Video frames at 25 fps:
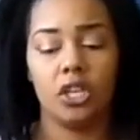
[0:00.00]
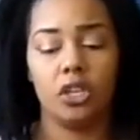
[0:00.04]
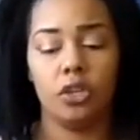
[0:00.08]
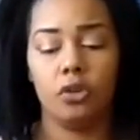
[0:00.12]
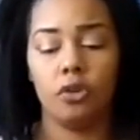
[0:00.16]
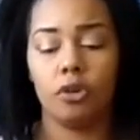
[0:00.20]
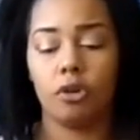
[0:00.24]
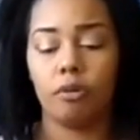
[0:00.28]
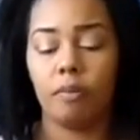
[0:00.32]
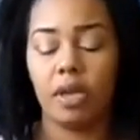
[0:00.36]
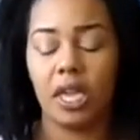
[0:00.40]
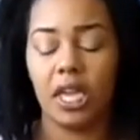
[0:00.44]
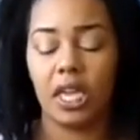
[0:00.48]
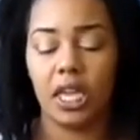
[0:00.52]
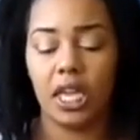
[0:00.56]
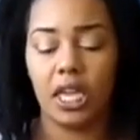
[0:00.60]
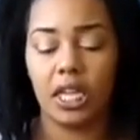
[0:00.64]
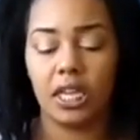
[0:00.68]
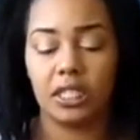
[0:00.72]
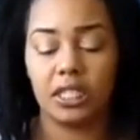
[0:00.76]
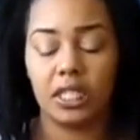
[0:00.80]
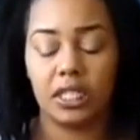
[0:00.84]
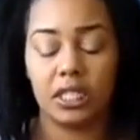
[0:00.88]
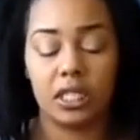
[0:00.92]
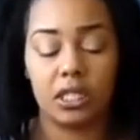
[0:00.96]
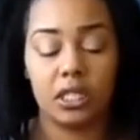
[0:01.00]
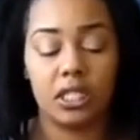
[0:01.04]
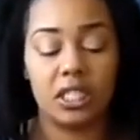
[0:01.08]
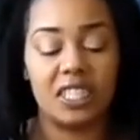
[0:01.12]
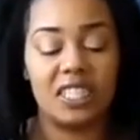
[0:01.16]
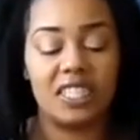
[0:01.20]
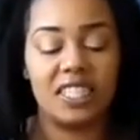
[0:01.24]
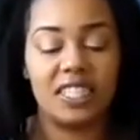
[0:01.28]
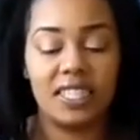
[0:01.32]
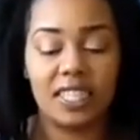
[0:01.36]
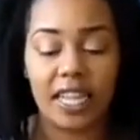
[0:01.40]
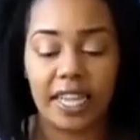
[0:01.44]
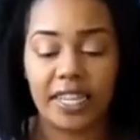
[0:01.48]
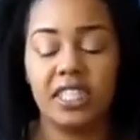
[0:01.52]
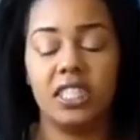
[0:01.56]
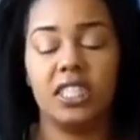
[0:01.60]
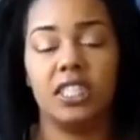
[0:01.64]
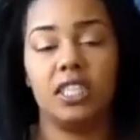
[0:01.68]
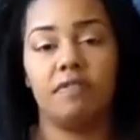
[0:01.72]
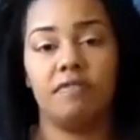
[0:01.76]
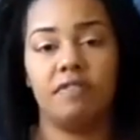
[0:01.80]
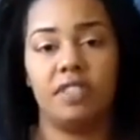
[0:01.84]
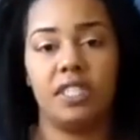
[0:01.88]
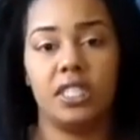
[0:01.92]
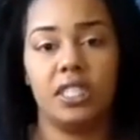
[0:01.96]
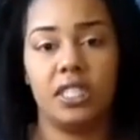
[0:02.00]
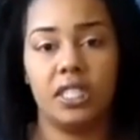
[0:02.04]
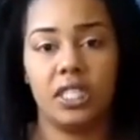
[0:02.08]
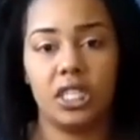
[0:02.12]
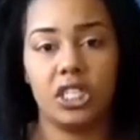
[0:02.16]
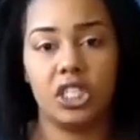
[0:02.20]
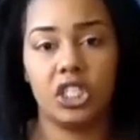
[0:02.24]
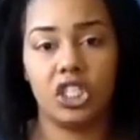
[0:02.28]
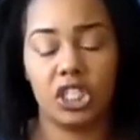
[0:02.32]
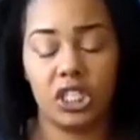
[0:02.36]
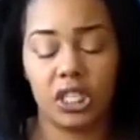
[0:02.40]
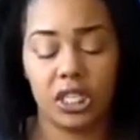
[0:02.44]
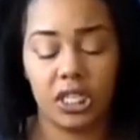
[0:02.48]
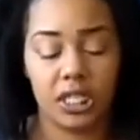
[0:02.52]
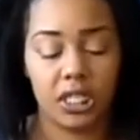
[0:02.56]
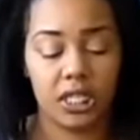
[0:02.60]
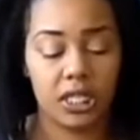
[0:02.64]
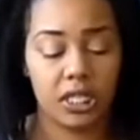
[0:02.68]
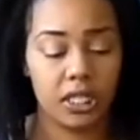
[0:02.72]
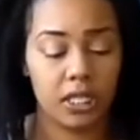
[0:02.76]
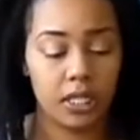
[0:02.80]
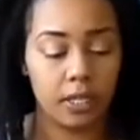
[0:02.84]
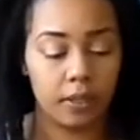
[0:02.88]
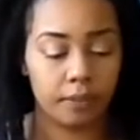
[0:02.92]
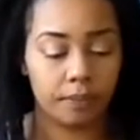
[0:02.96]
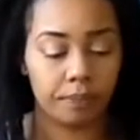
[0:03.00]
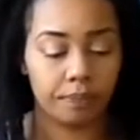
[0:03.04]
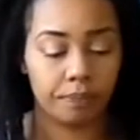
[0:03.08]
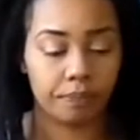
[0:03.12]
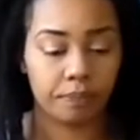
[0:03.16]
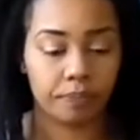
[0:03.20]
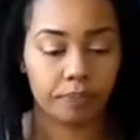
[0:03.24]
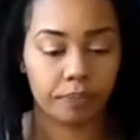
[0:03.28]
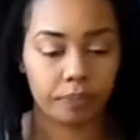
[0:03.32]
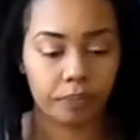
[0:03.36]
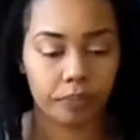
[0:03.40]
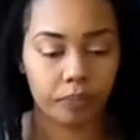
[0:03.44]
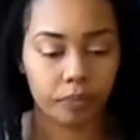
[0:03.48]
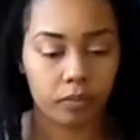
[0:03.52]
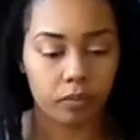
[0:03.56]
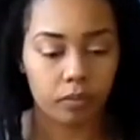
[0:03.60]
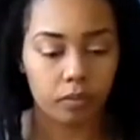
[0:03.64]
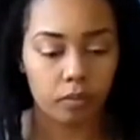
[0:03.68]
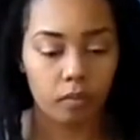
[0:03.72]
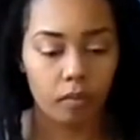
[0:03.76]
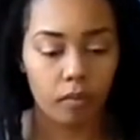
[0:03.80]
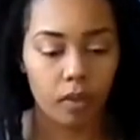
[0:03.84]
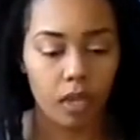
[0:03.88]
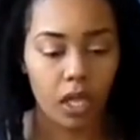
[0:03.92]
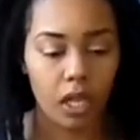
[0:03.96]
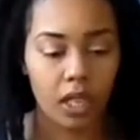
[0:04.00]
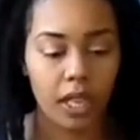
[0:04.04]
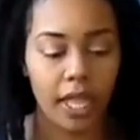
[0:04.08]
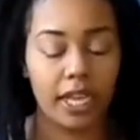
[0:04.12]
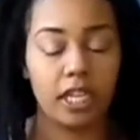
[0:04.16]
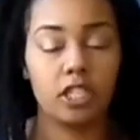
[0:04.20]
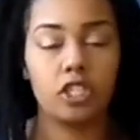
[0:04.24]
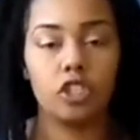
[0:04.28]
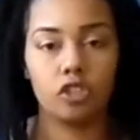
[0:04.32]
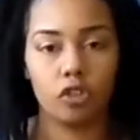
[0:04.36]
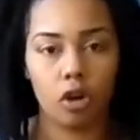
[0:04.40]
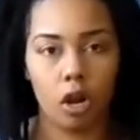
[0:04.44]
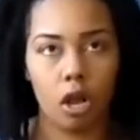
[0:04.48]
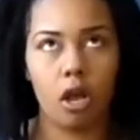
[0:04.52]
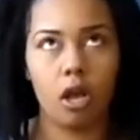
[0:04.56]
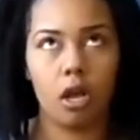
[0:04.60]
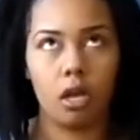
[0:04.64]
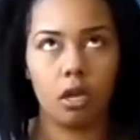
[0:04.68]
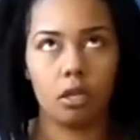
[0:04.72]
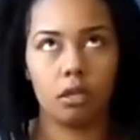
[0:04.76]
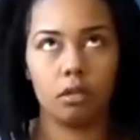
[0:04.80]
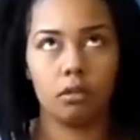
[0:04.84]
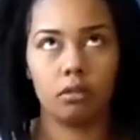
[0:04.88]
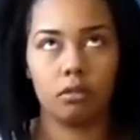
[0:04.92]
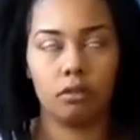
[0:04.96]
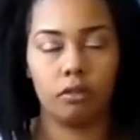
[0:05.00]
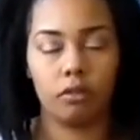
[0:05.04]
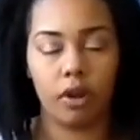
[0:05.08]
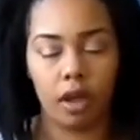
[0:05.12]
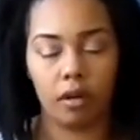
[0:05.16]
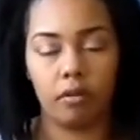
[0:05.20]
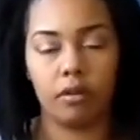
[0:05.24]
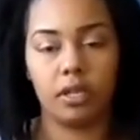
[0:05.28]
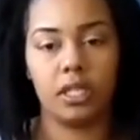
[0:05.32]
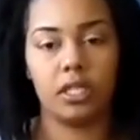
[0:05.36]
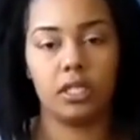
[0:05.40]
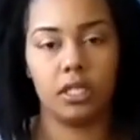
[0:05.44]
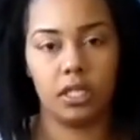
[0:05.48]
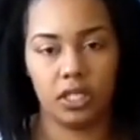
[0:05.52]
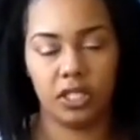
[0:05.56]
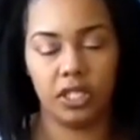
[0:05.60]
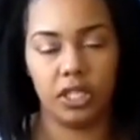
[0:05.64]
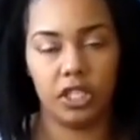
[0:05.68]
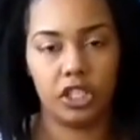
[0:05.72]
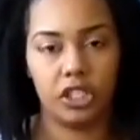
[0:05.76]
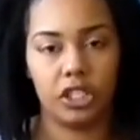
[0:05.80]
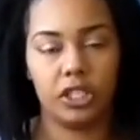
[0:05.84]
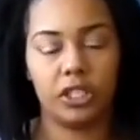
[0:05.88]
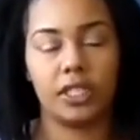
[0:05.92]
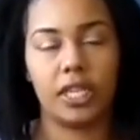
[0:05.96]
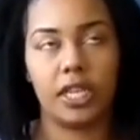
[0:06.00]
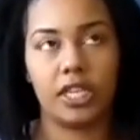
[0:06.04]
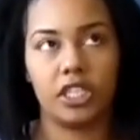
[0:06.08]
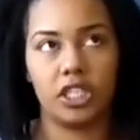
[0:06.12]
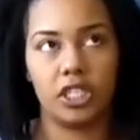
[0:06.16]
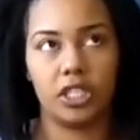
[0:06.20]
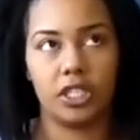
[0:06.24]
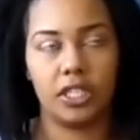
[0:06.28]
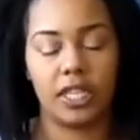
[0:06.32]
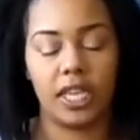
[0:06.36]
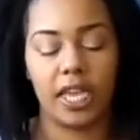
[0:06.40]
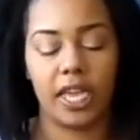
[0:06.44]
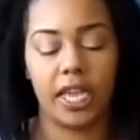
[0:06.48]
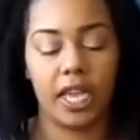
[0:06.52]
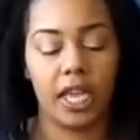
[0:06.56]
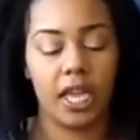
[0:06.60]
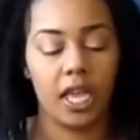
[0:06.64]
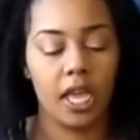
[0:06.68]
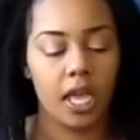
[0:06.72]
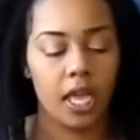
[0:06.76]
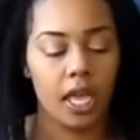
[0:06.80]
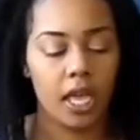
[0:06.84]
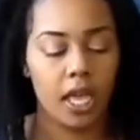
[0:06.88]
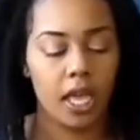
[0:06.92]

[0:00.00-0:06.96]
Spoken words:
You're making decisive decisions, like strong, grounded decisions, I should say.